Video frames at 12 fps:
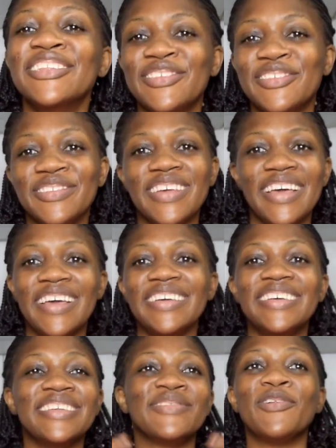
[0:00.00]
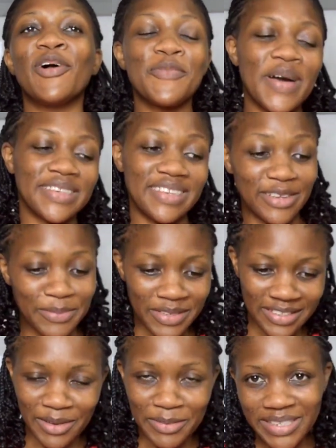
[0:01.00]
Today is Vlogmas Day
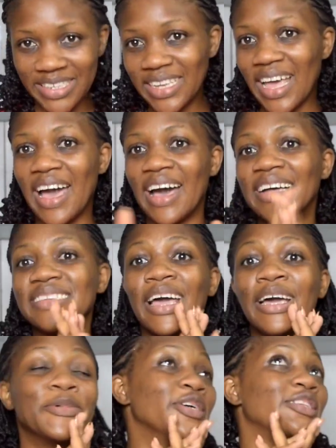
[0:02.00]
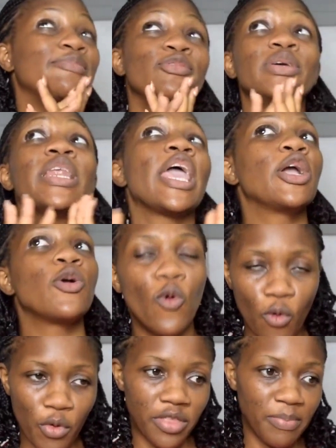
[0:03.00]
something, and I'm going to be doing a
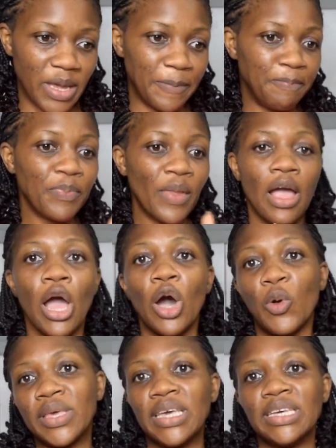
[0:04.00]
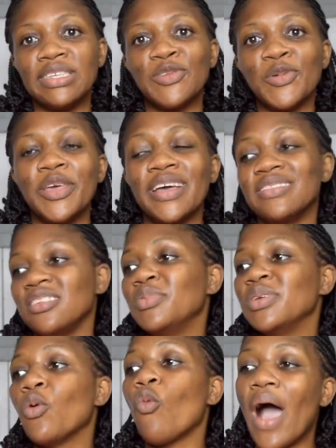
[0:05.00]
cook with me. Okay, so yes, it's
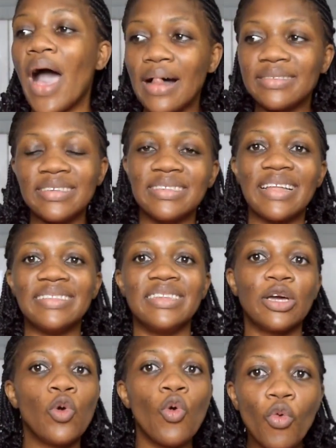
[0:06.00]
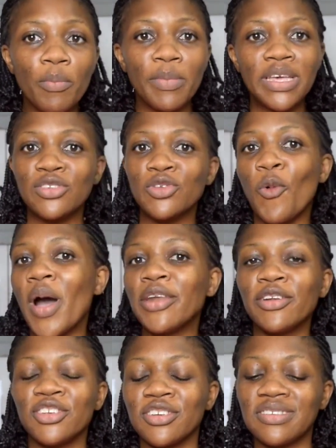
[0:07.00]
been a while since I did a cook with me, so why
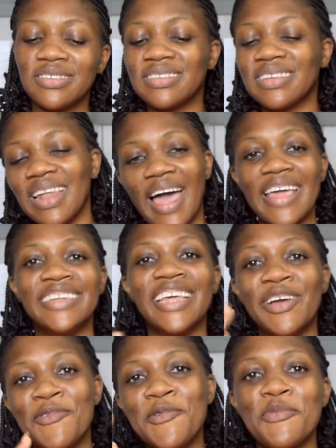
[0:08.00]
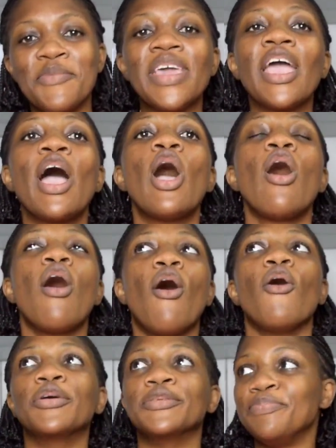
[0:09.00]
not just slide in a cook with me
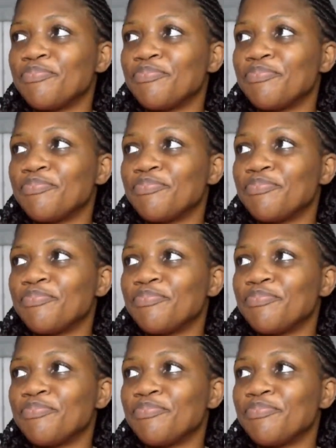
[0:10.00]
on